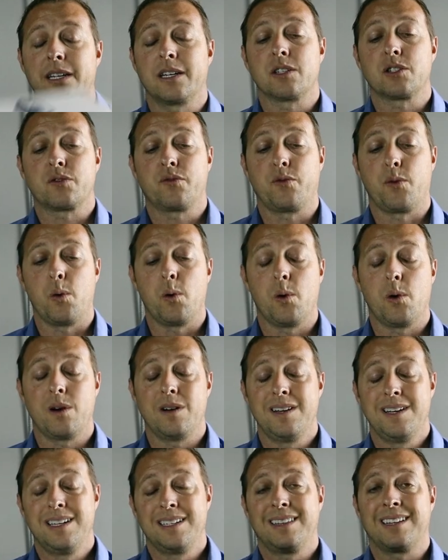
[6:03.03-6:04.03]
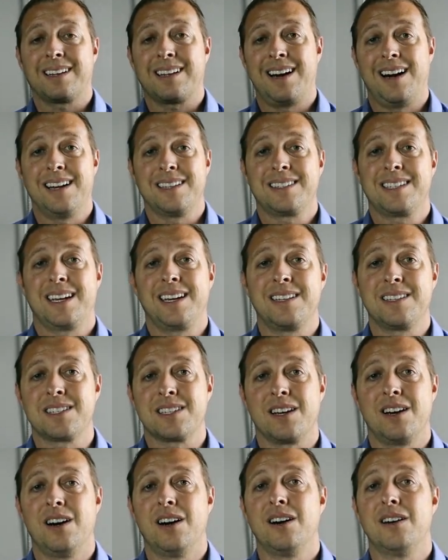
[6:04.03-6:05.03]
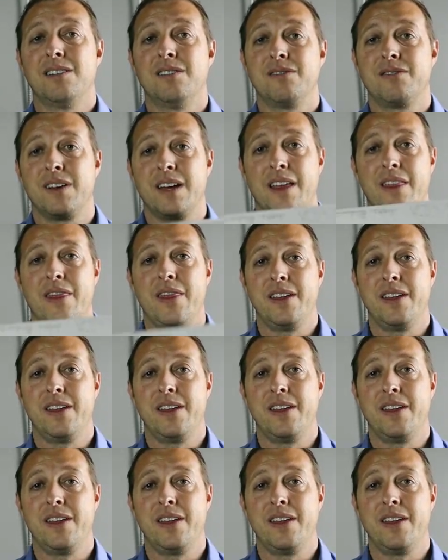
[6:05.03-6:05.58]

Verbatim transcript: things for the contents of